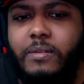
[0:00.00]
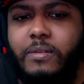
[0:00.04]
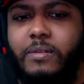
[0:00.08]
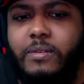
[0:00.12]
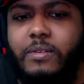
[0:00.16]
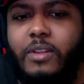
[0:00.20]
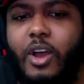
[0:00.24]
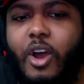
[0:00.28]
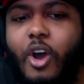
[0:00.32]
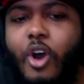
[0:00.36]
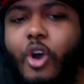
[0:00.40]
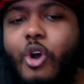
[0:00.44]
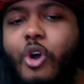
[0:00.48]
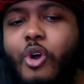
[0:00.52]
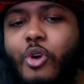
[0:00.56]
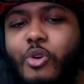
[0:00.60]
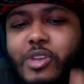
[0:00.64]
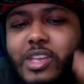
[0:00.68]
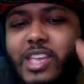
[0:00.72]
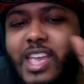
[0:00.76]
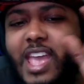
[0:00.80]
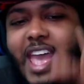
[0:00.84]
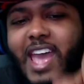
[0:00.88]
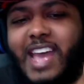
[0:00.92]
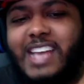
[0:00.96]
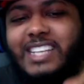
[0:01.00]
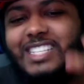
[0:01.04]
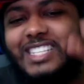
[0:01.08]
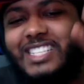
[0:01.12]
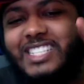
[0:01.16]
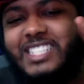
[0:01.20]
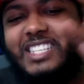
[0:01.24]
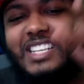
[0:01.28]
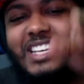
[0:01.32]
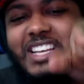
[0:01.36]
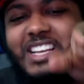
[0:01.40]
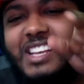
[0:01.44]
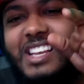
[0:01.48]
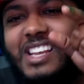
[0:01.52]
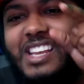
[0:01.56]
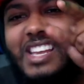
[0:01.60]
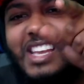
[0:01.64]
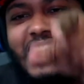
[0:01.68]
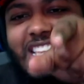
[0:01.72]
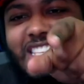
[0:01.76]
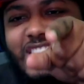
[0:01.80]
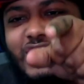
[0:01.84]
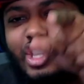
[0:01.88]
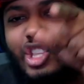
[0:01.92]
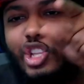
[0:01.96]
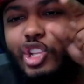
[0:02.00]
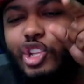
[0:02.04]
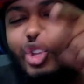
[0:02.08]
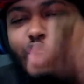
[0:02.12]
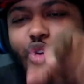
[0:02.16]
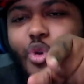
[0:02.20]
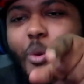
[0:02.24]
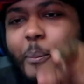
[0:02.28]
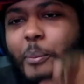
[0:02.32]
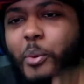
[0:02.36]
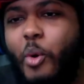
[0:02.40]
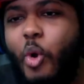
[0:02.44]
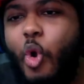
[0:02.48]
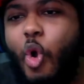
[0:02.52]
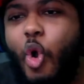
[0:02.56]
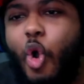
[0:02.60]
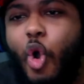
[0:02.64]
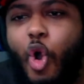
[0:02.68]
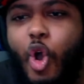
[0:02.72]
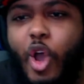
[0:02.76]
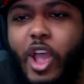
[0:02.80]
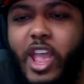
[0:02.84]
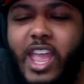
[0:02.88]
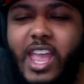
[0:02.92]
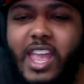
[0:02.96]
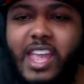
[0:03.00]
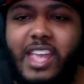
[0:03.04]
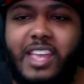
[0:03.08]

Oh, yes. It's the little boy.